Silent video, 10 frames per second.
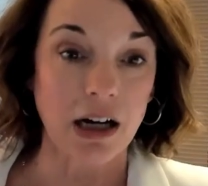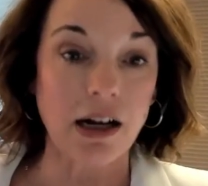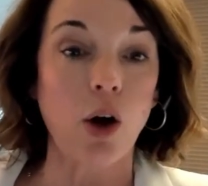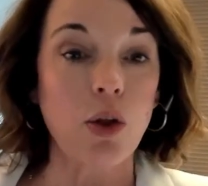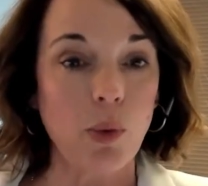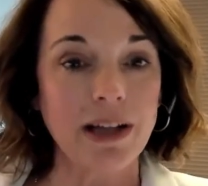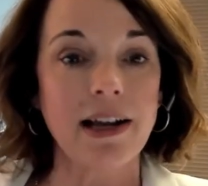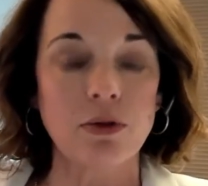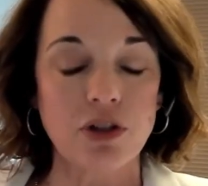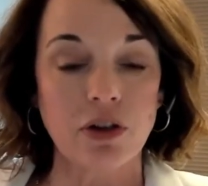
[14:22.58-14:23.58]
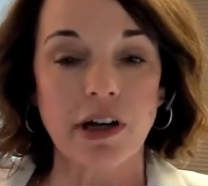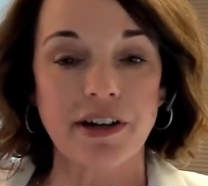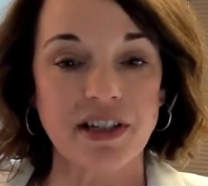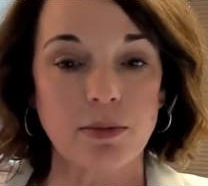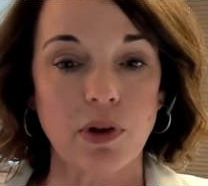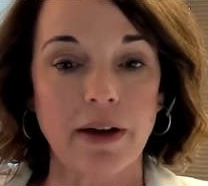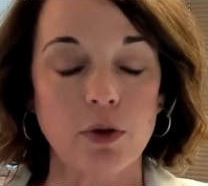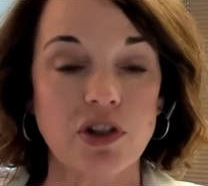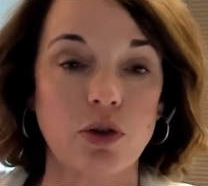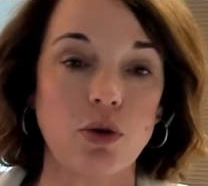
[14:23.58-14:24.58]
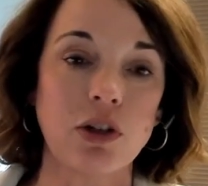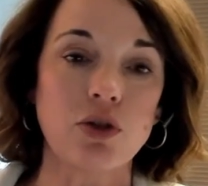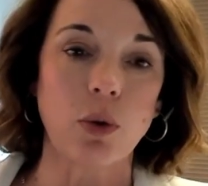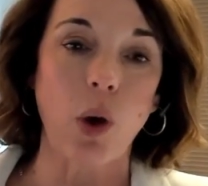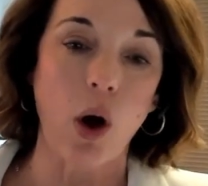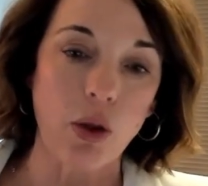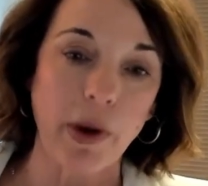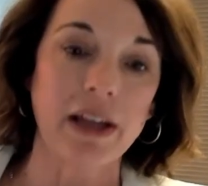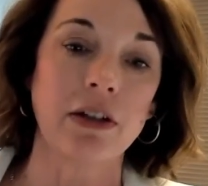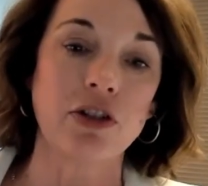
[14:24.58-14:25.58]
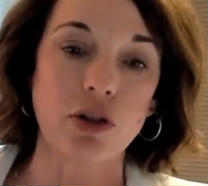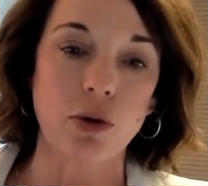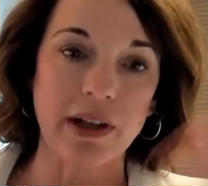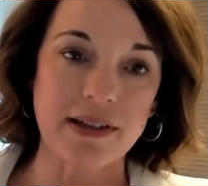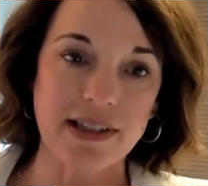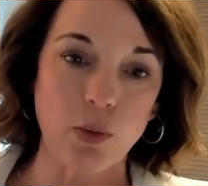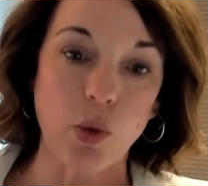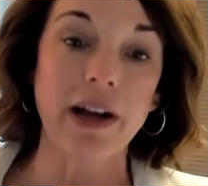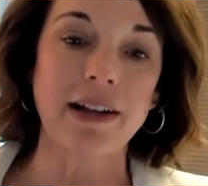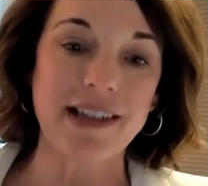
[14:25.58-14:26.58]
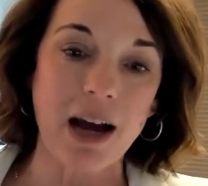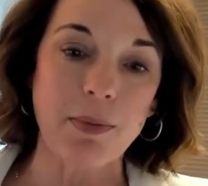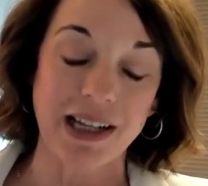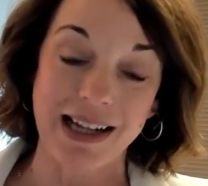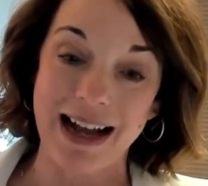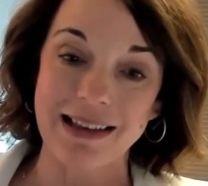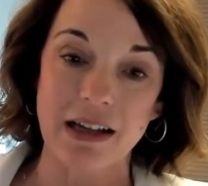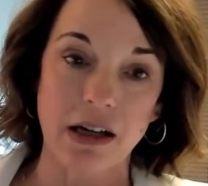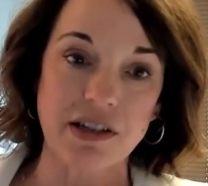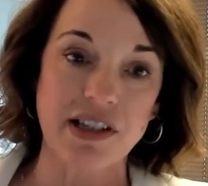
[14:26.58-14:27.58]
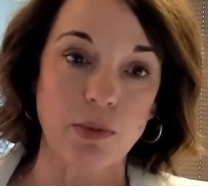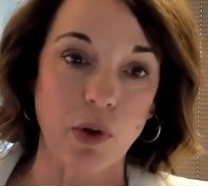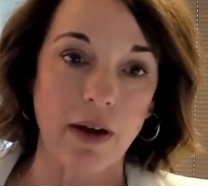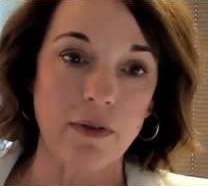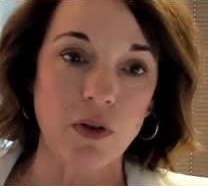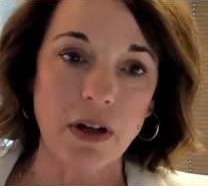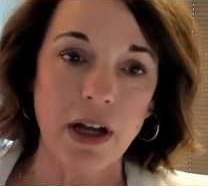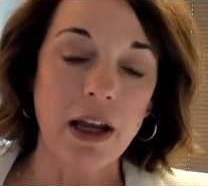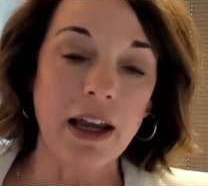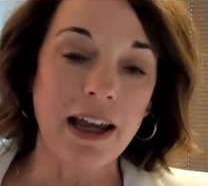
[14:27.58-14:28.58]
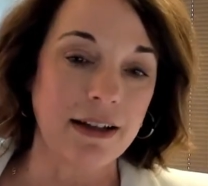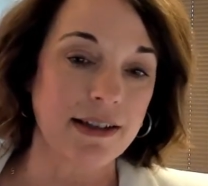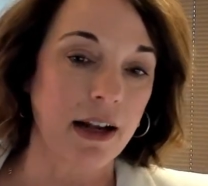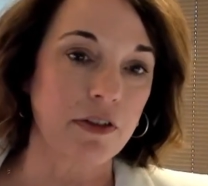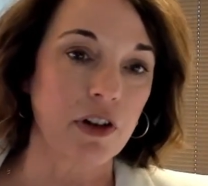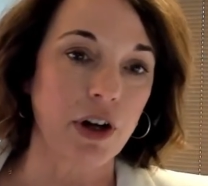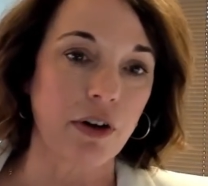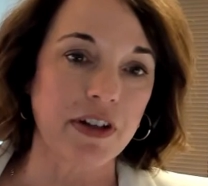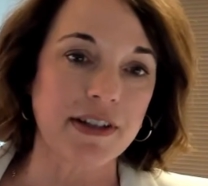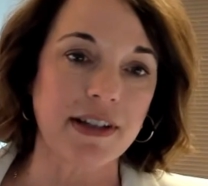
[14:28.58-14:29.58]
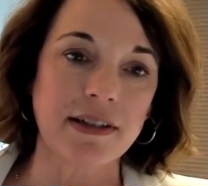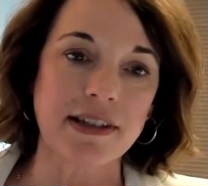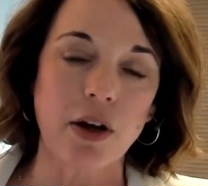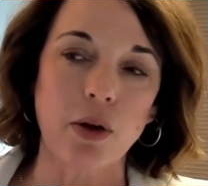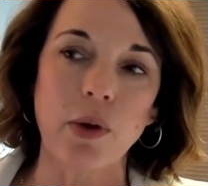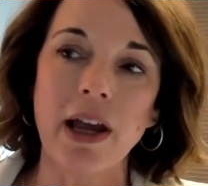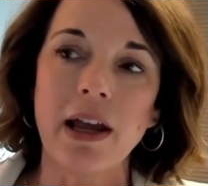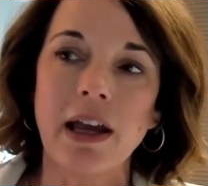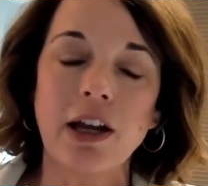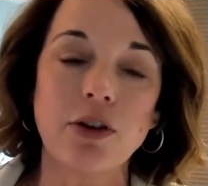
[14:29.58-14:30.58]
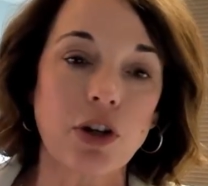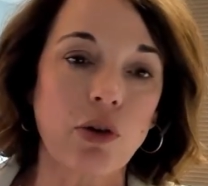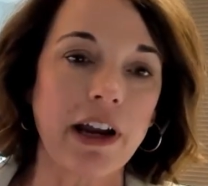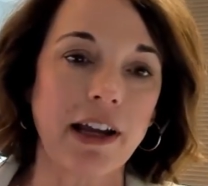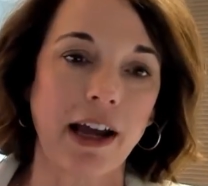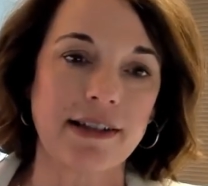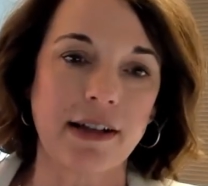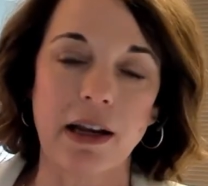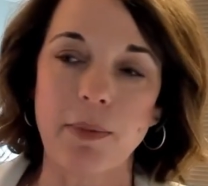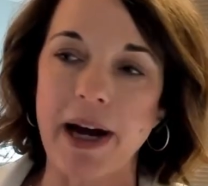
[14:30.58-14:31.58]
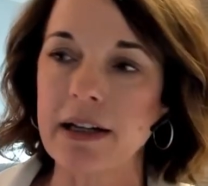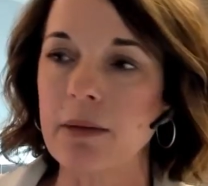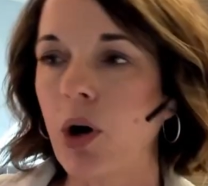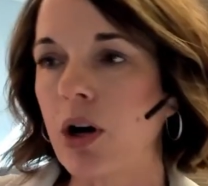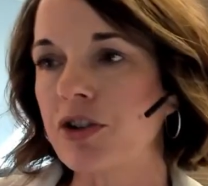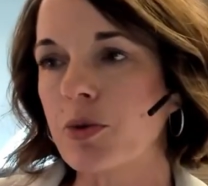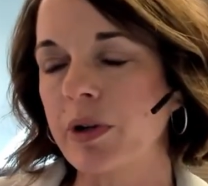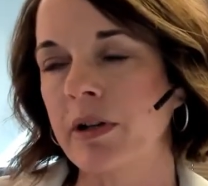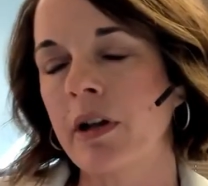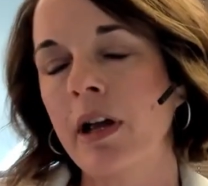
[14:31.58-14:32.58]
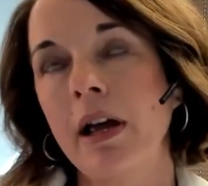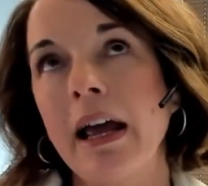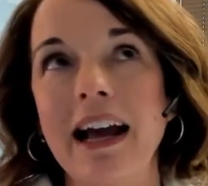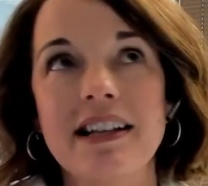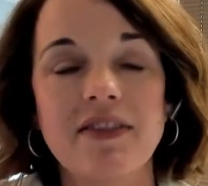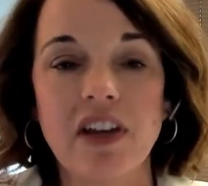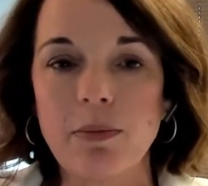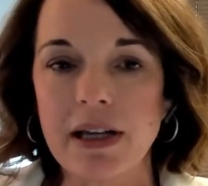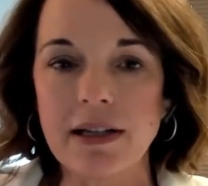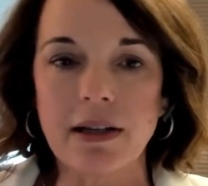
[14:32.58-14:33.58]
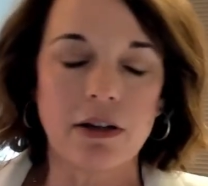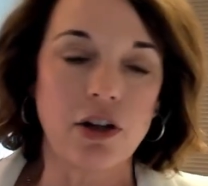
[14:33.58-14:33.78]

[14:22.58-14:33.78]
all the way down to the customer level. So you can drill all the way into and see what is happening at that customer level inside of KlariVis. And so here's a great case study. Back in March, when SVB,